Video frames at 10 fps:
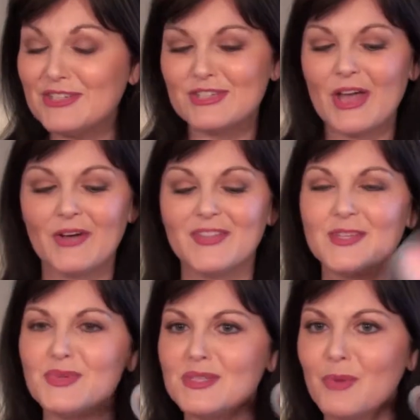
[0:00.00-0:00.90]
So
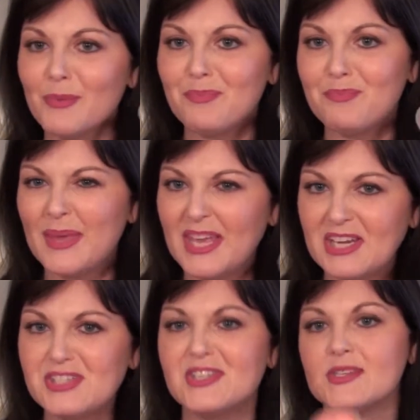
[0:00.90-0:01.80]
this one's more
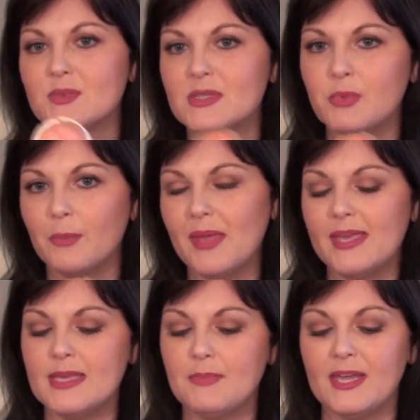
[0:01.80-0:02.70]
peach, this one's more
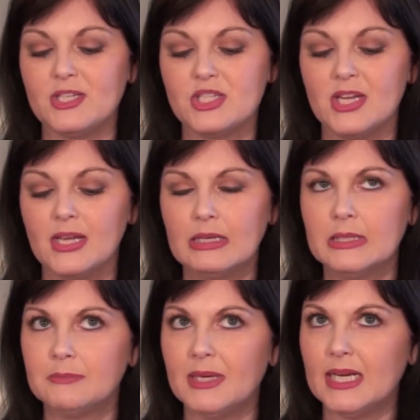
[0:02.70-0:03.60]
pinky peach, but